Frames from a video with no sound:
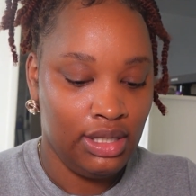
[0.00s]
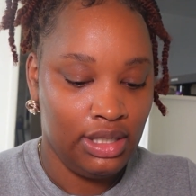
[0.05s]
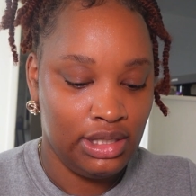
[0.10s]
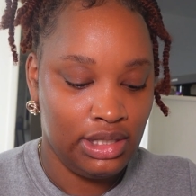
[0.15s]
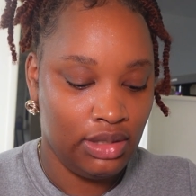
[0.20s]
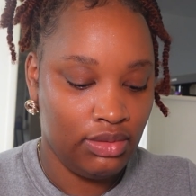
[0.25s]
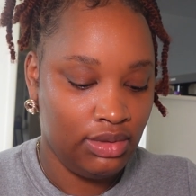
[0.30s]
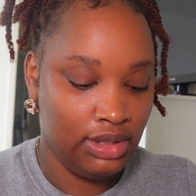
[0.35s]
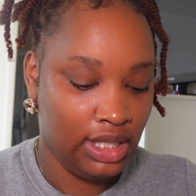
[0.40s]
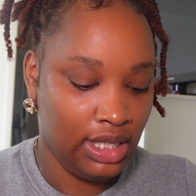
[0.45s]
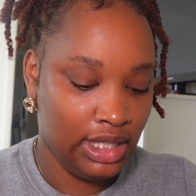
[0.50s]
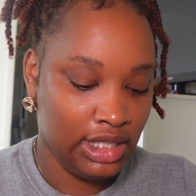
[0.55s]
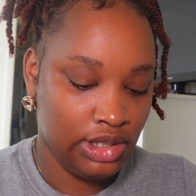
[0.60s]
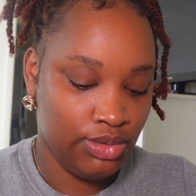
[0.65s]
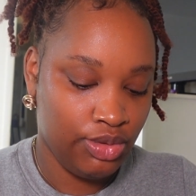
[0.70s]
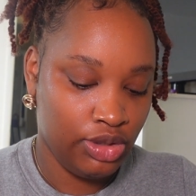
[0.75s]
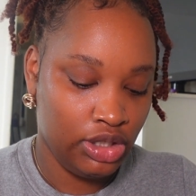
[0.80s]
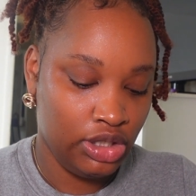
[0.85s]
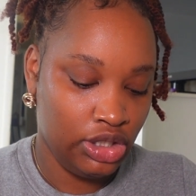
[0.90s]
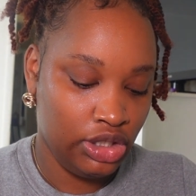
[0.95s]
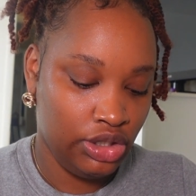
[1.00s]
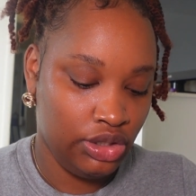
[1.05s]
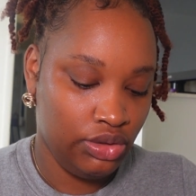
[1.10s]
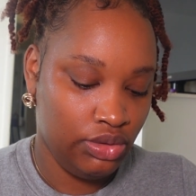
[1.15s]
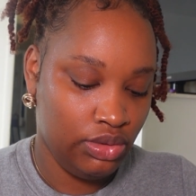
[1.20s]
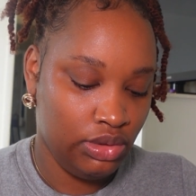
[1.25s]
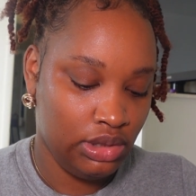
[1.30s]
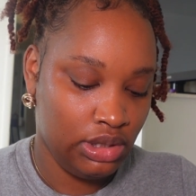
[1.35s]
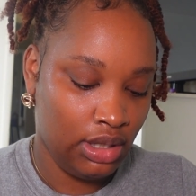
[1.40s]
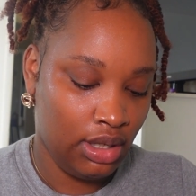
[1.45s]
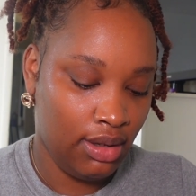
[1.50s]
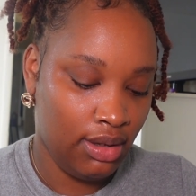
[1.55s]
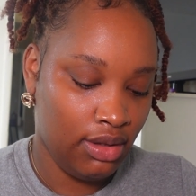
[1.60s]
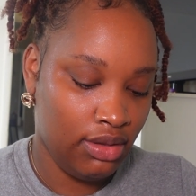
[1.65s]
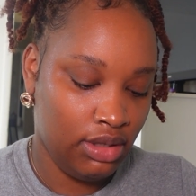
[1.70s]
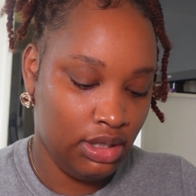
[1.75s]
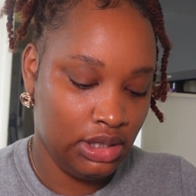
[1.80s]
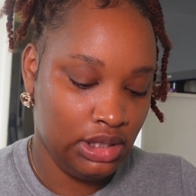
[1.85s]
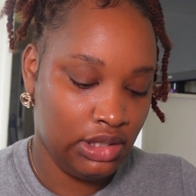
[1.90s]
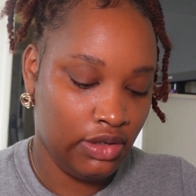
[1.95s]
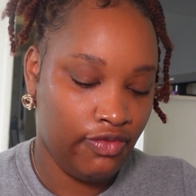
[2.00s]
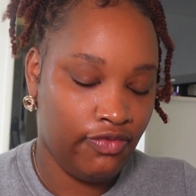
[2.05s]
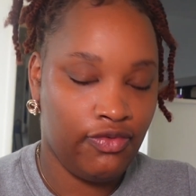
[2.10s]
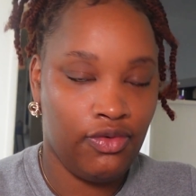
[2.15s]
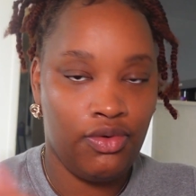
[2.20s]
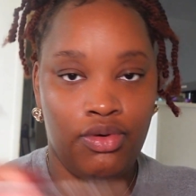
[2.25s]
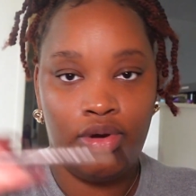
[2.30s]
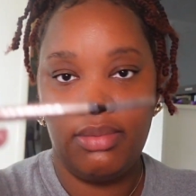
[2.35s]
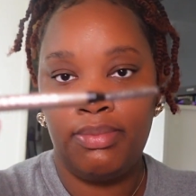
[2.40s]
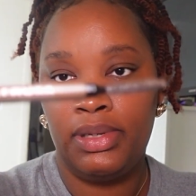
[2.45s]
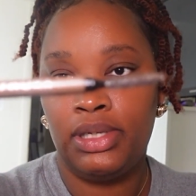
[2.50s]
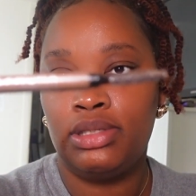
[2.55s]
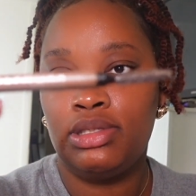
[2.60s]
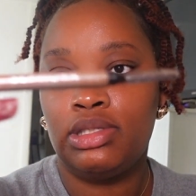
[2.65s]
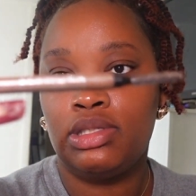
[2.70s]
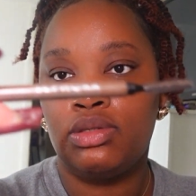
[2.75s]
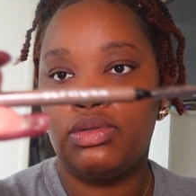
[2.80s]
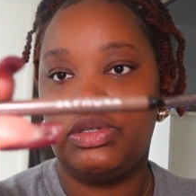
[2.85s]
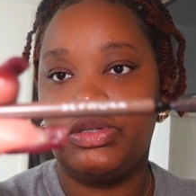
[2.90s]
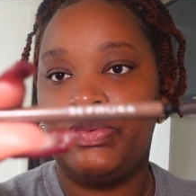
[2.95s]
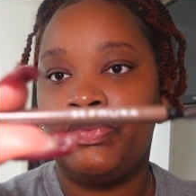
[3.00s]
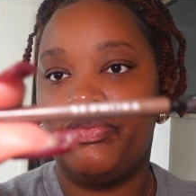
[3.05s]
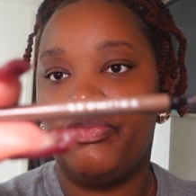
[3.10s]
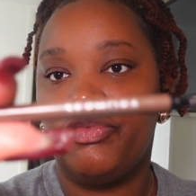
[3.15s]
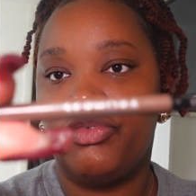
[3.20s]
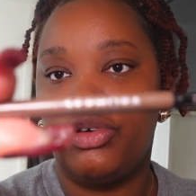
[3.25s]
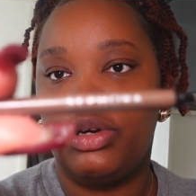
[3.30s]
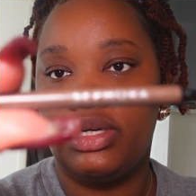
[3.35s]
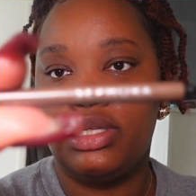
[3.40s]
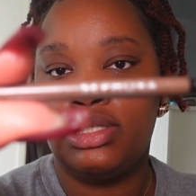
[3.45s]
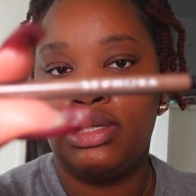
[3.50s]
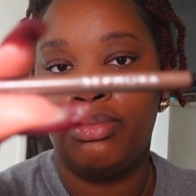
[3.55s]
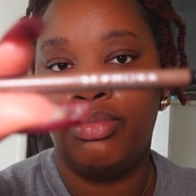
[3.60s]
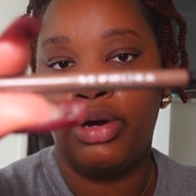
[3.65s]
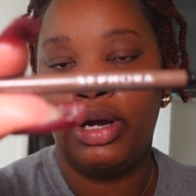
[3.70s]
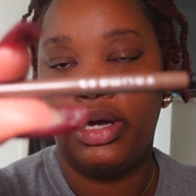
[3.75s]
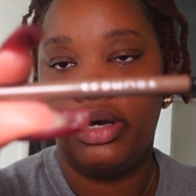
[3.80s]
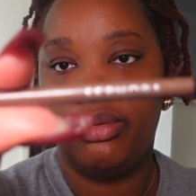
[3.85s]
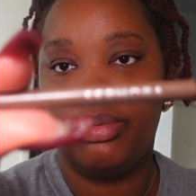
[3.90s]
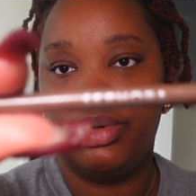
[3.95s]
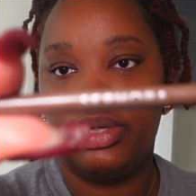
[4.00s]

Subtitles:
So next we're going to use the Sephora pencil. It's a brow